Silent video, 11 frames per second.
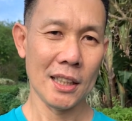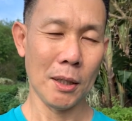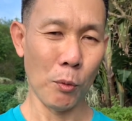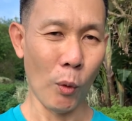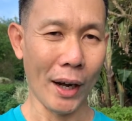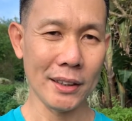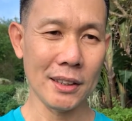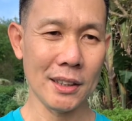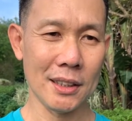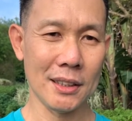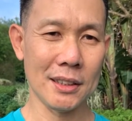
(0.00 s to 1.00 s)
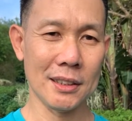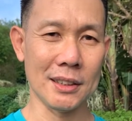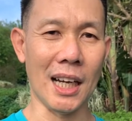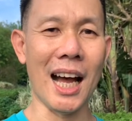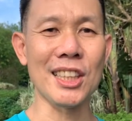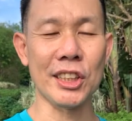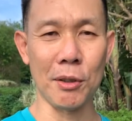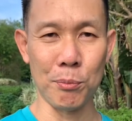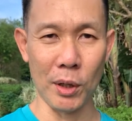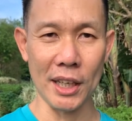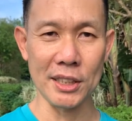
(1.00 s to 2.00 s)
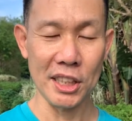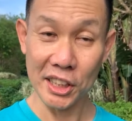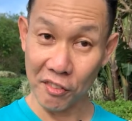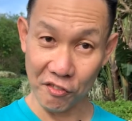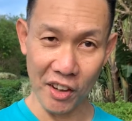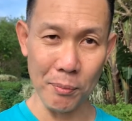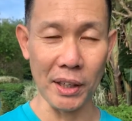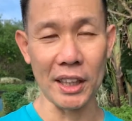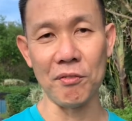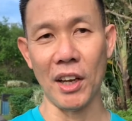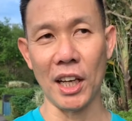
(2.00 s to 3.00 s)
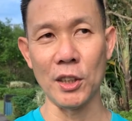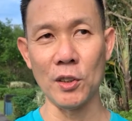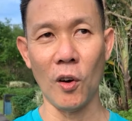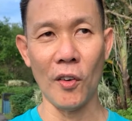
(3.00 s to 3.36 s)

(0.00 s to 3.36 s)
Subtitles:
Number one, the asking price, is it a fair market value,